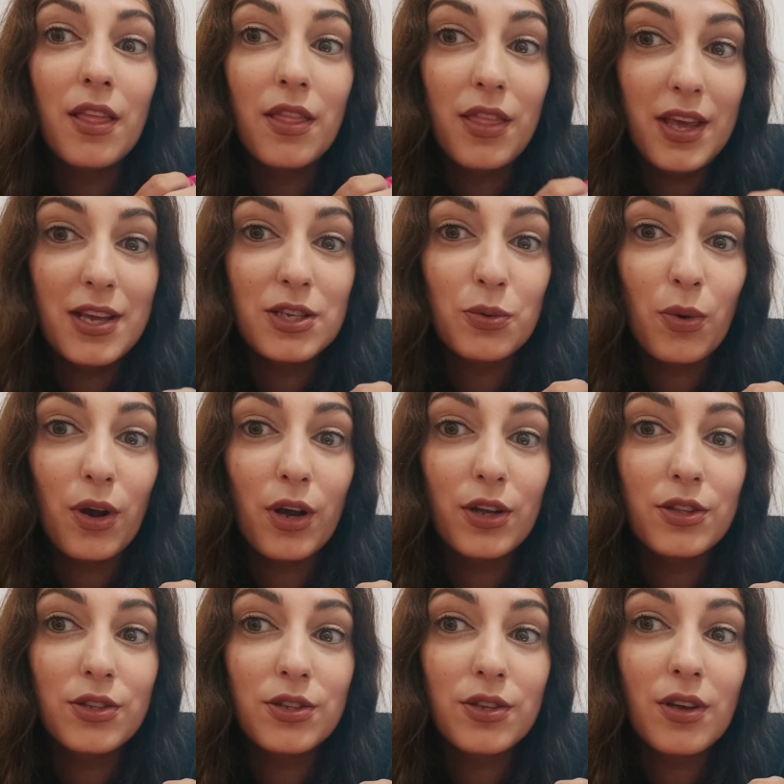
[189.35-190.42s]
These
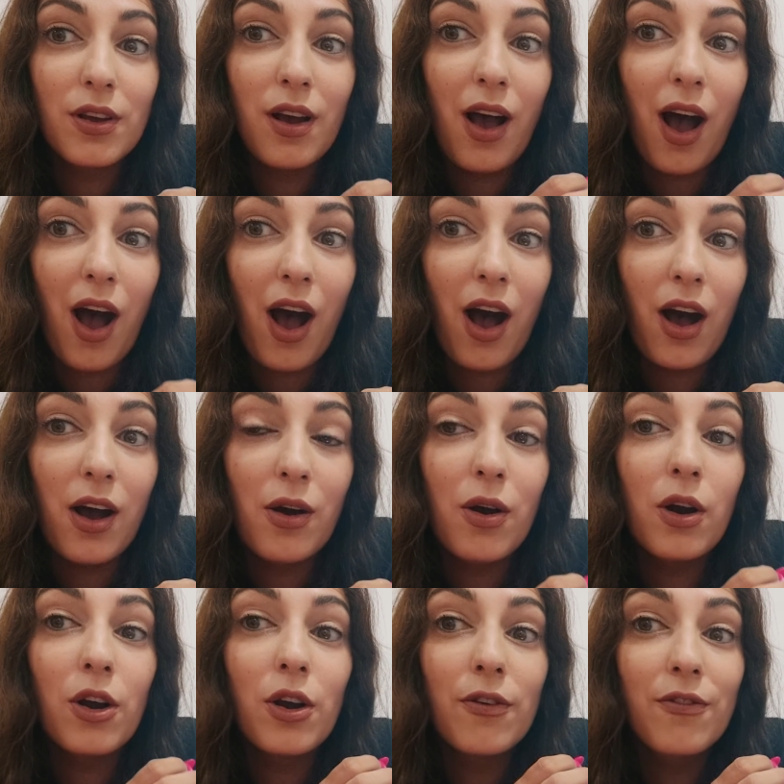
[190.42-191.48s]
words are
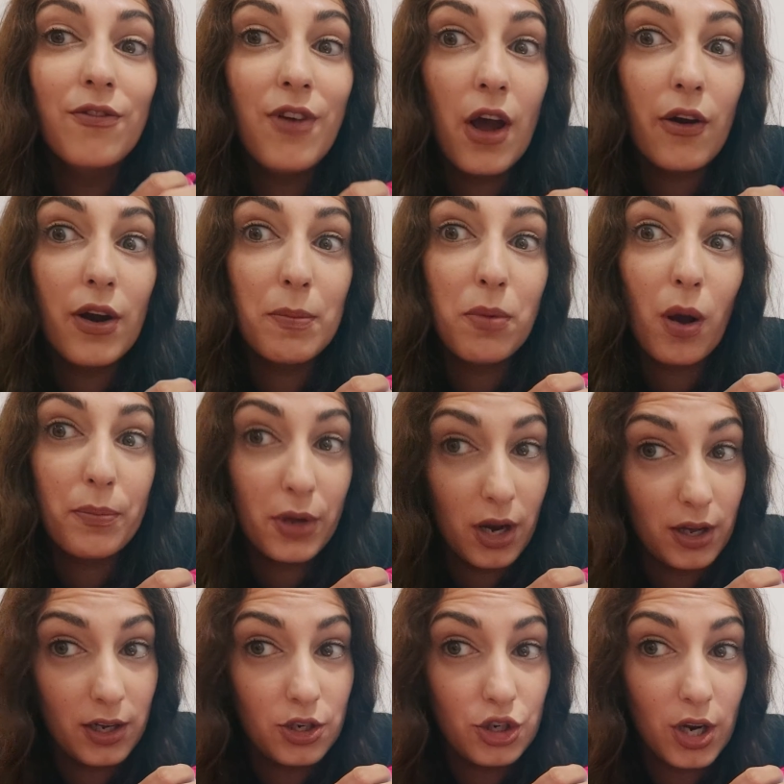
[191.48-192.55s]
very popular
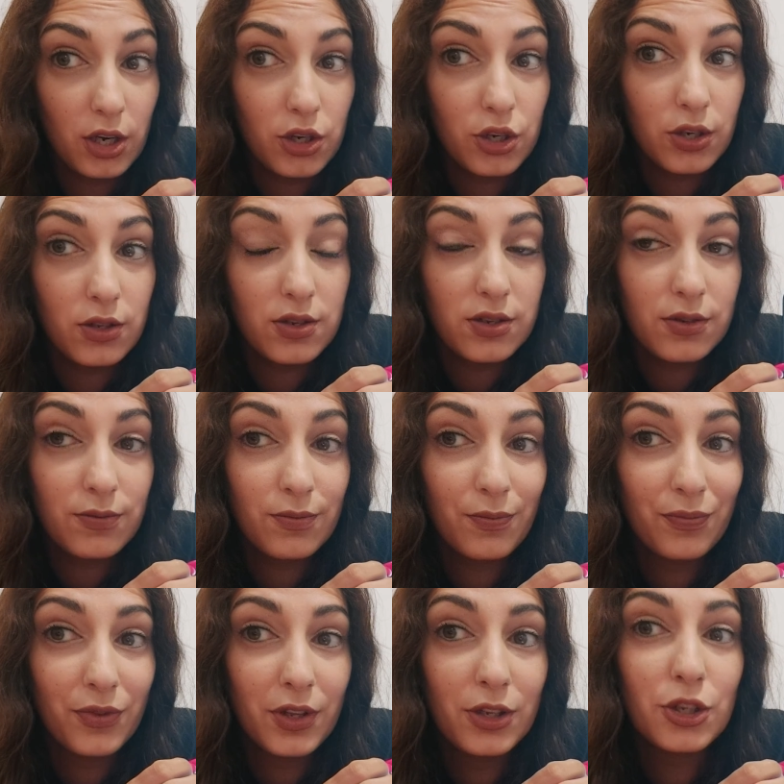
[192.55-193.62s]
conjunctions.
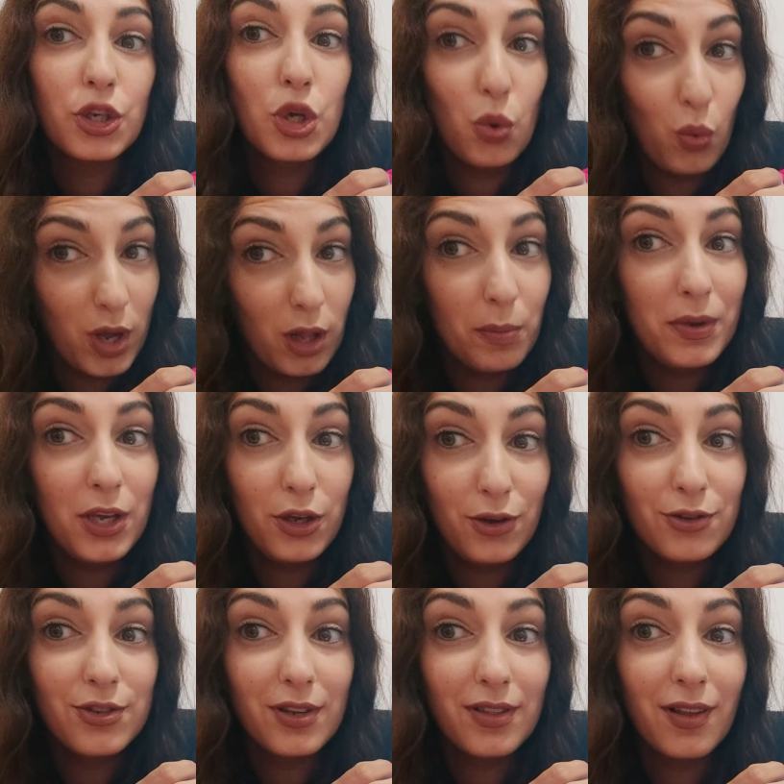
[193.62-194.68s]
So you will be
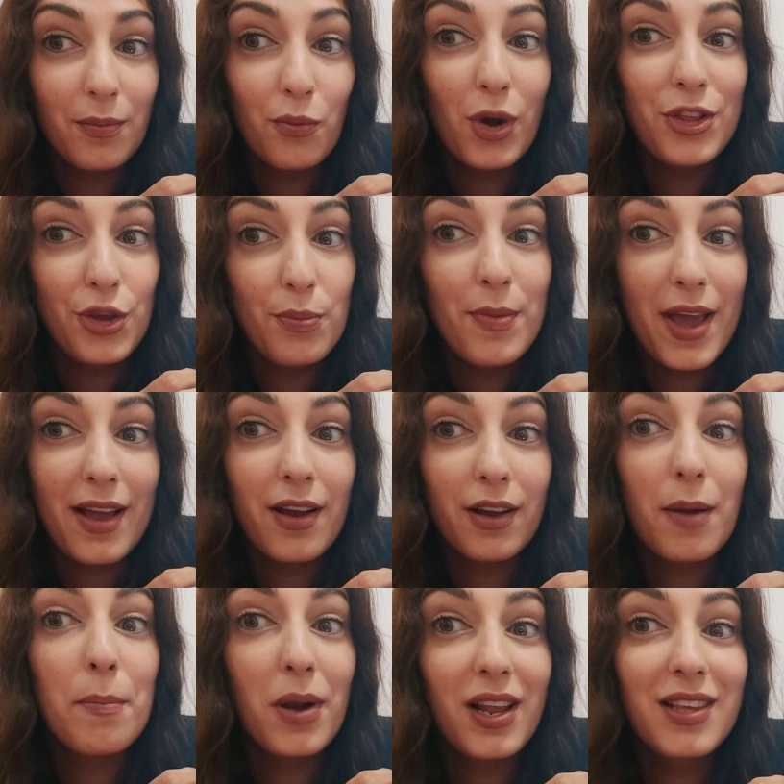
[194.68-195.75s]
using them when you make a
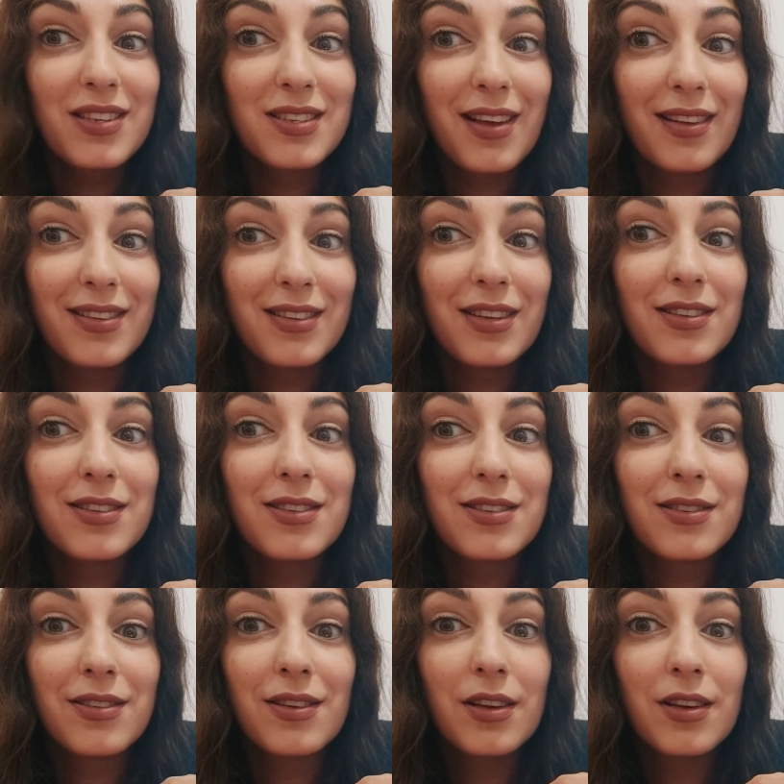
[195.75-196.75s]
complete sentence.